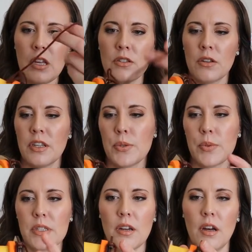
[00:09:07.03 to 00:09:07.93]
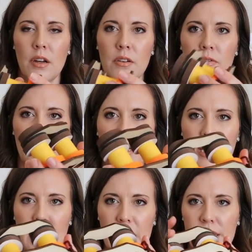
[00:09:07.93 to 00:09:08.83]
So this was a
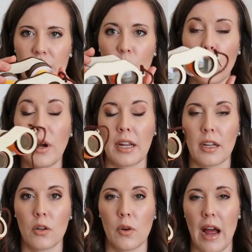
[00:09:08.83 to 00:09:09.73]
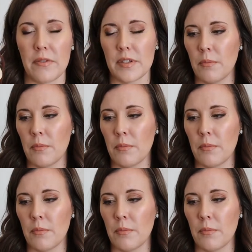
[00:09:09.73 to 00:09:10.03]
fairly easy, quick craft.